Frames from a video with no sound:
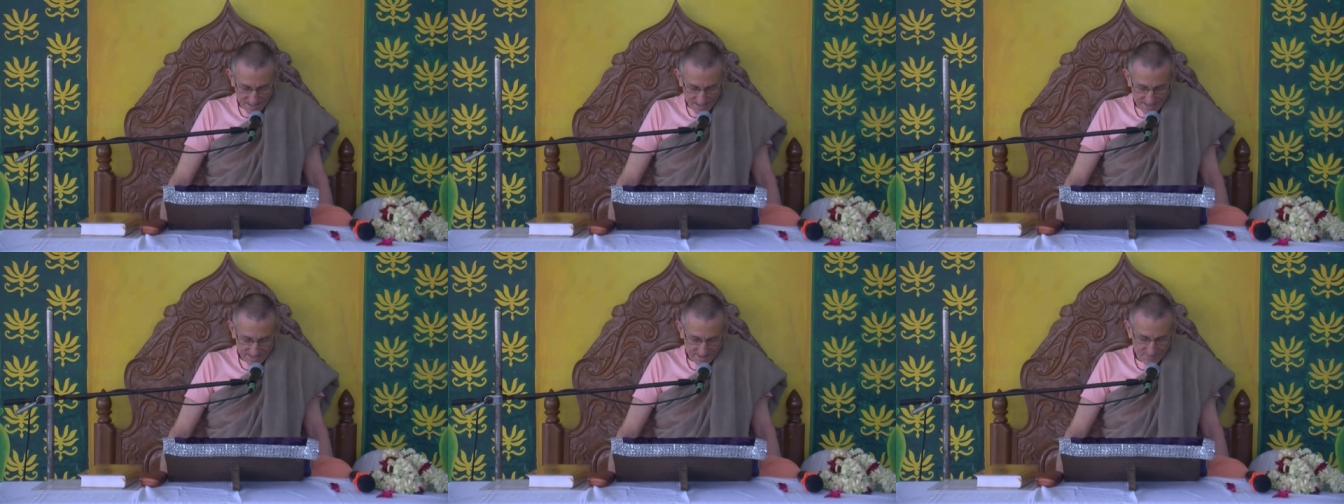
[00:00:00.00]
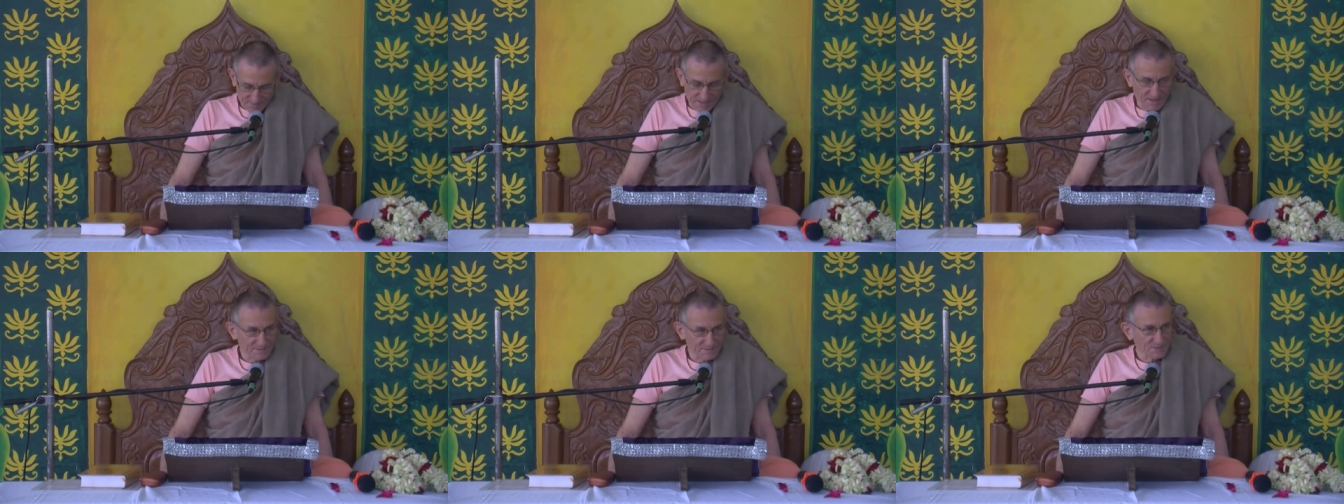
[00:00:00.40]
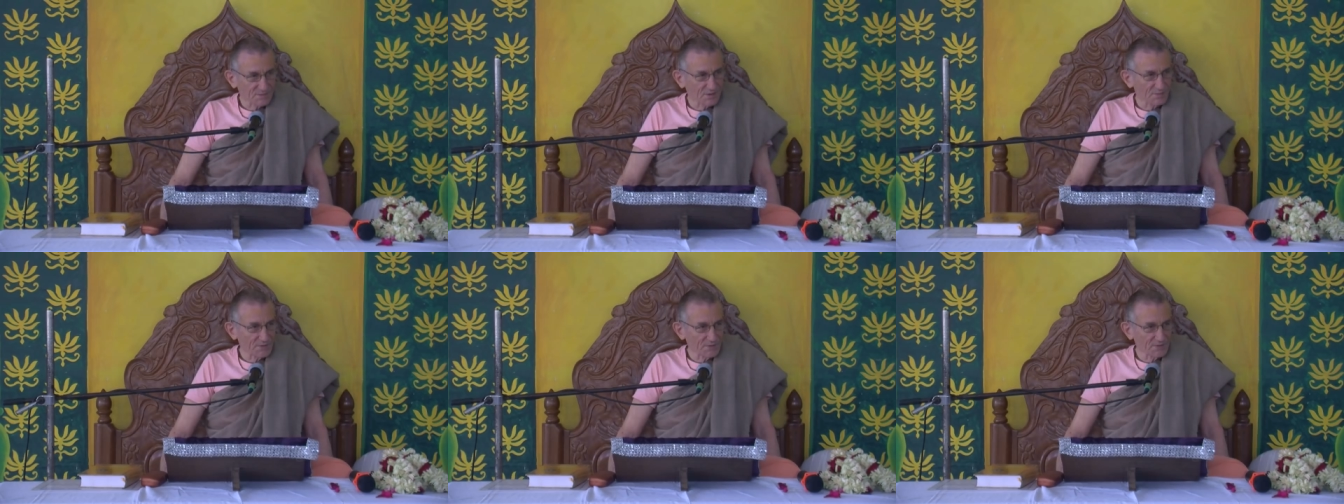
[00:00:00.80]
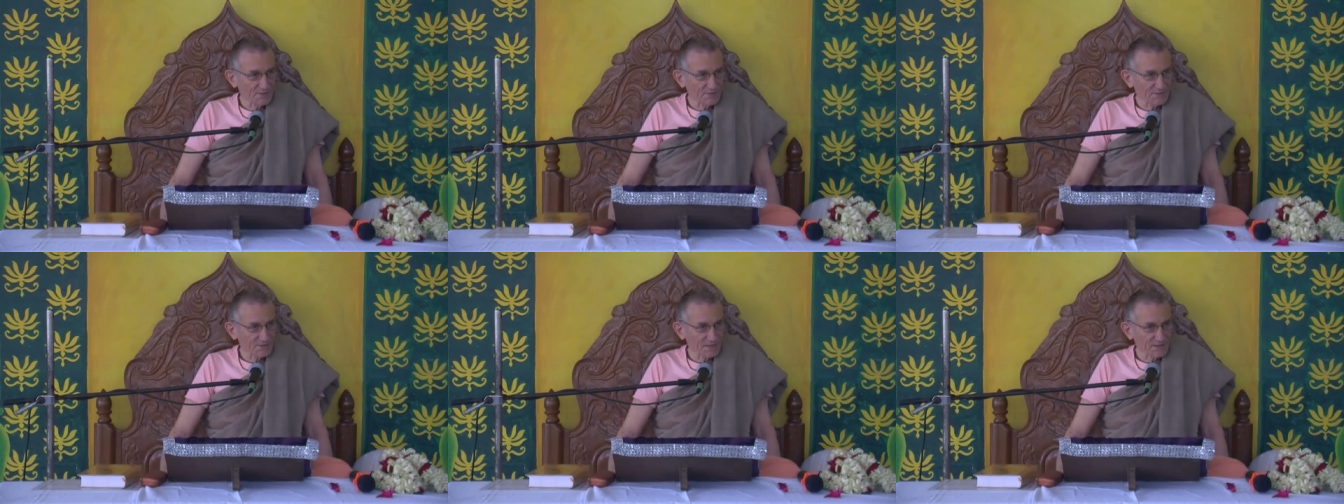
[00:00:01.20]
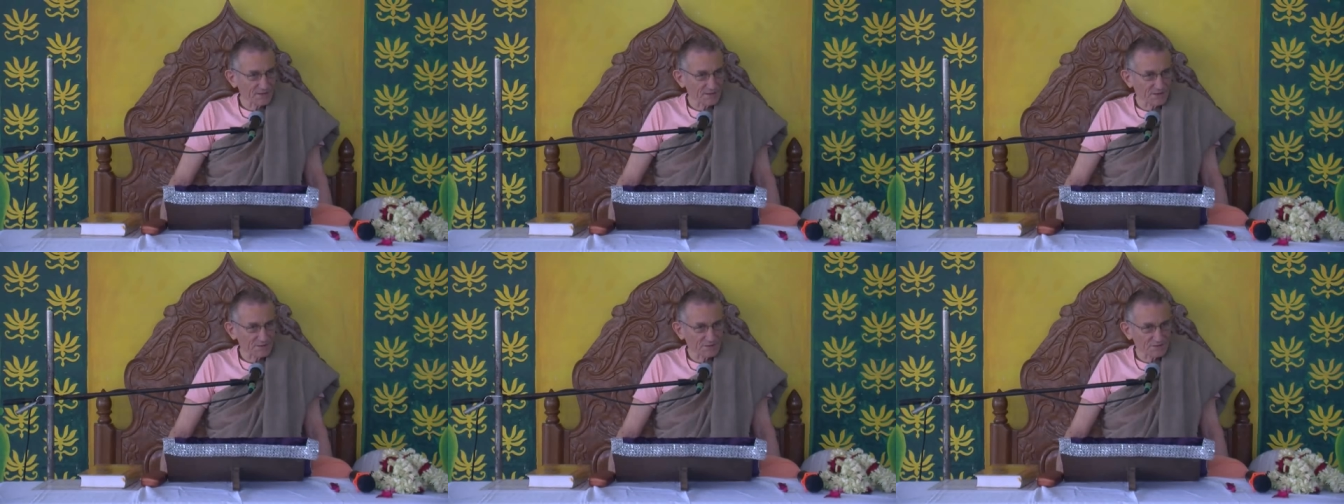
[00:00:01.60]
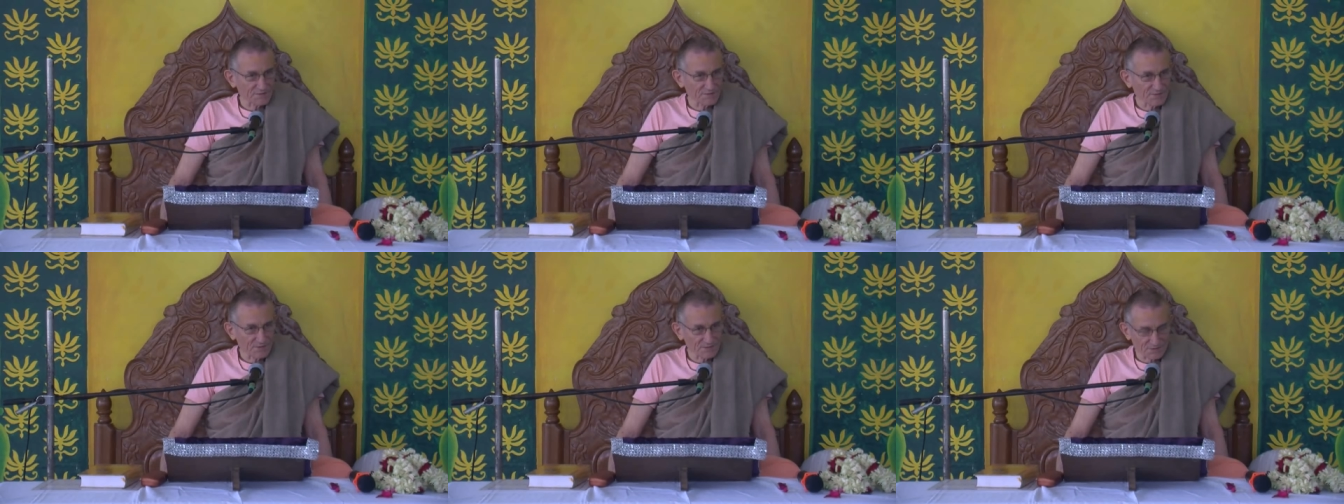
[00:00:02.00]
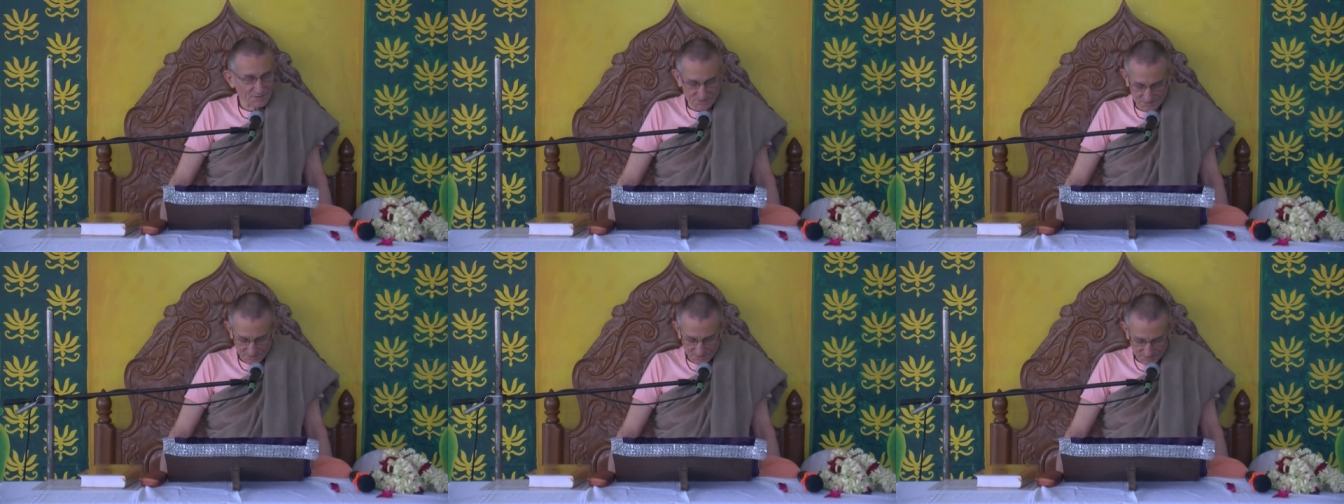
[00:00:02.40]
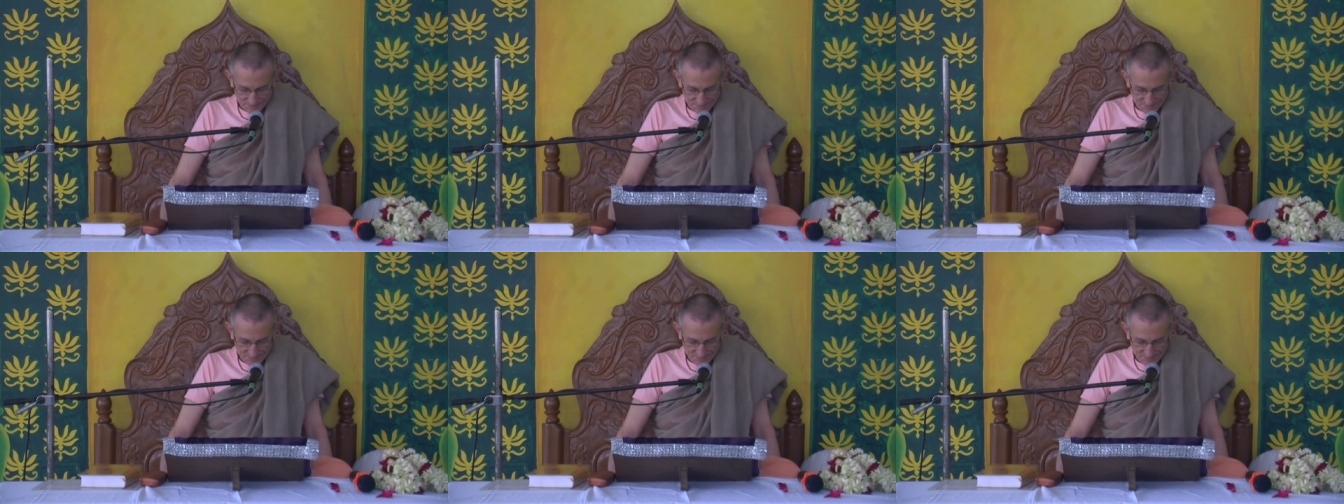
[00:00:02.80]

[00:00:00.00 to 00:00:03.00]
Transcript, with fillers: and he becomes more beautiful than the goddess of fortune.